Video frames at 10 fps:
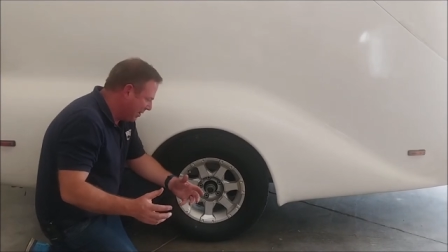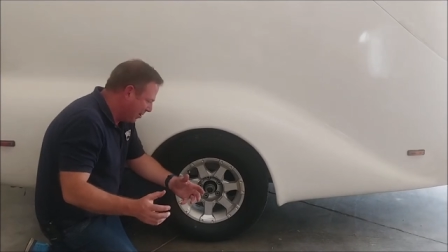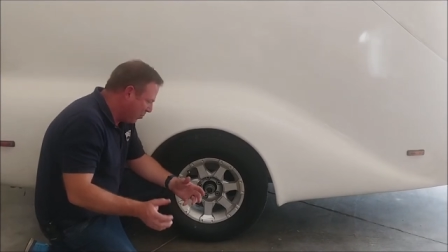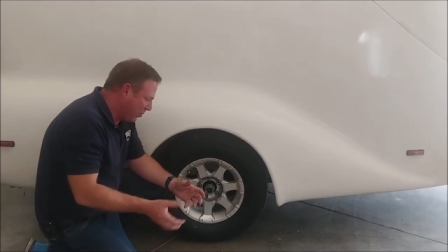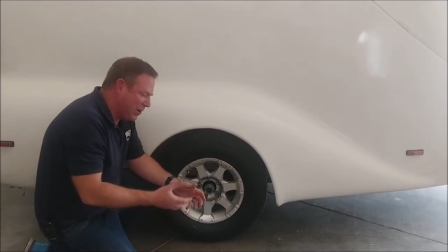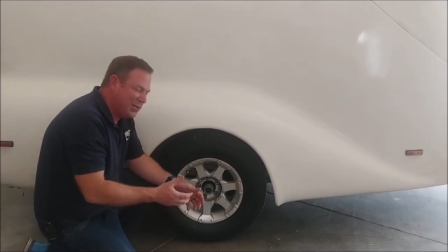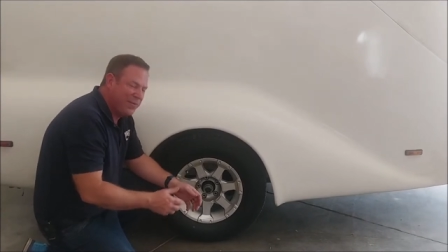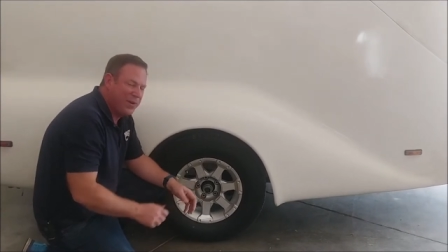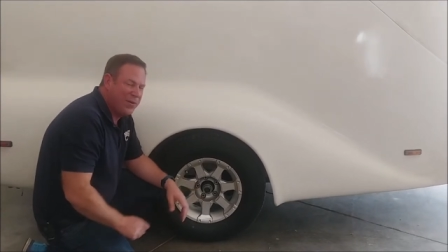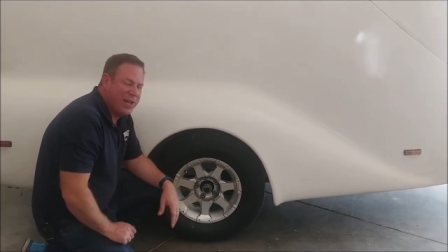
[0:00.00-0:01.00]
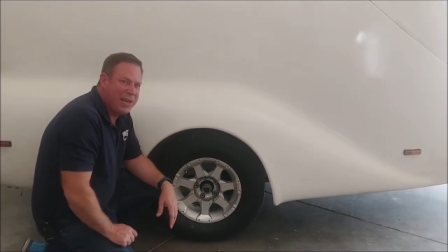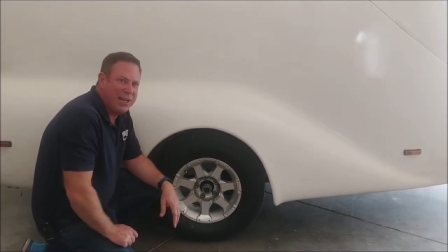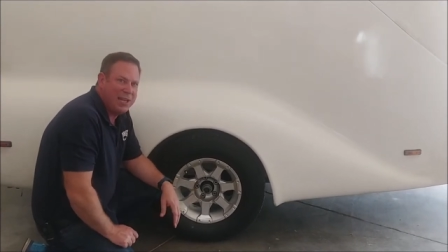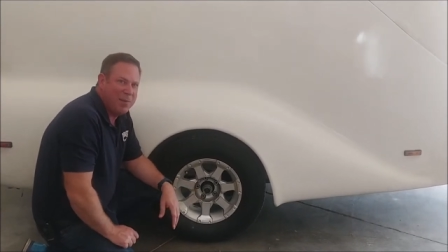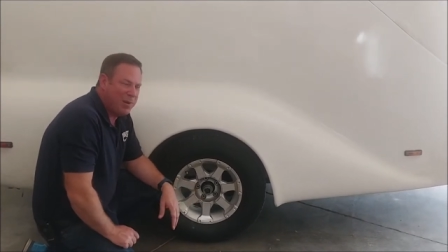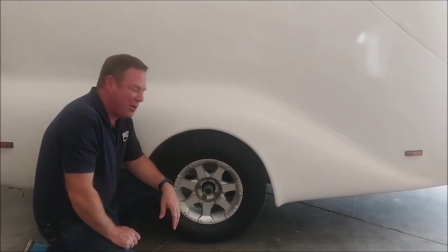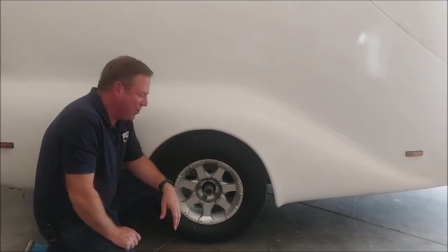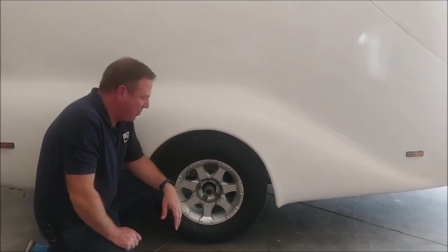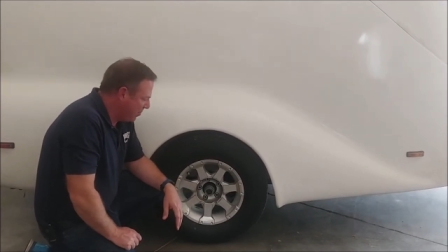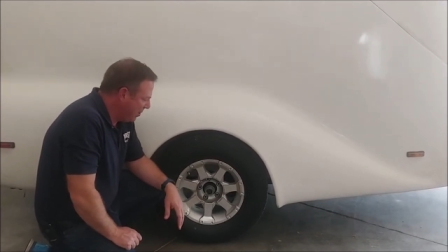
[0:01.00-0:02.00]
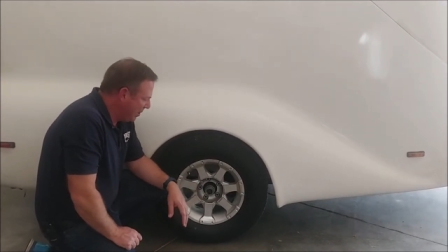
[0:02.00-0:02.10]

A little more grease will fill that in and keep it cool.